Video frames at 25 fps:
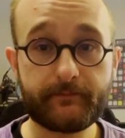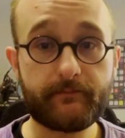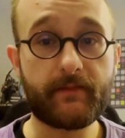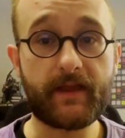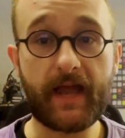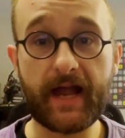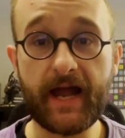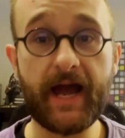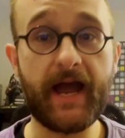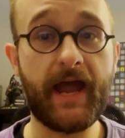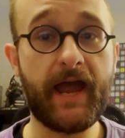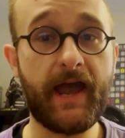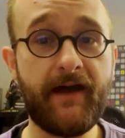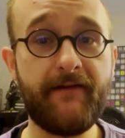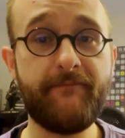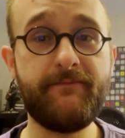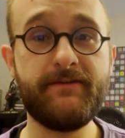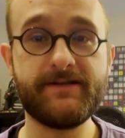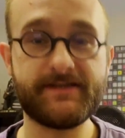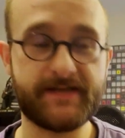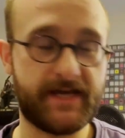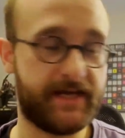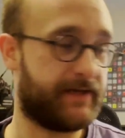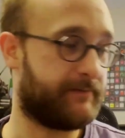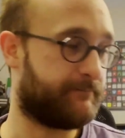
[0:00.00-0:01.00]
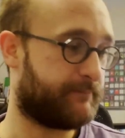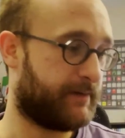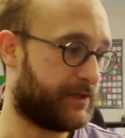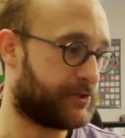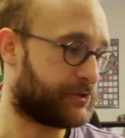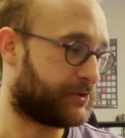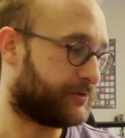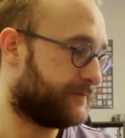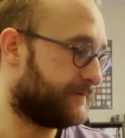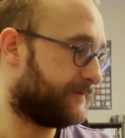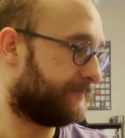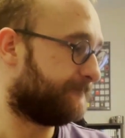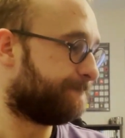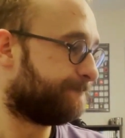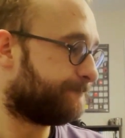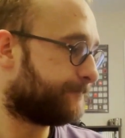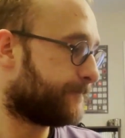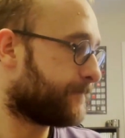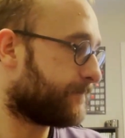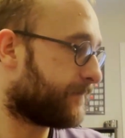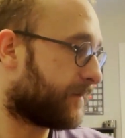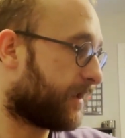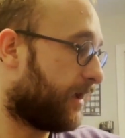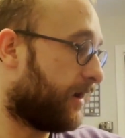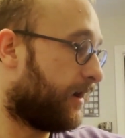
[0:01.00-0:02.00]
have been taking pictures.
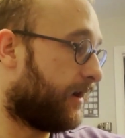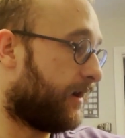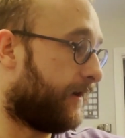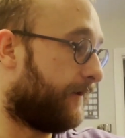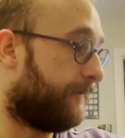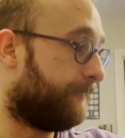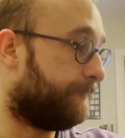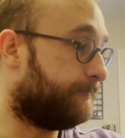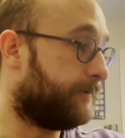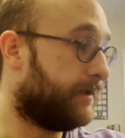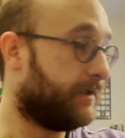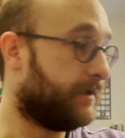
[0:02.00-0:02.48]
I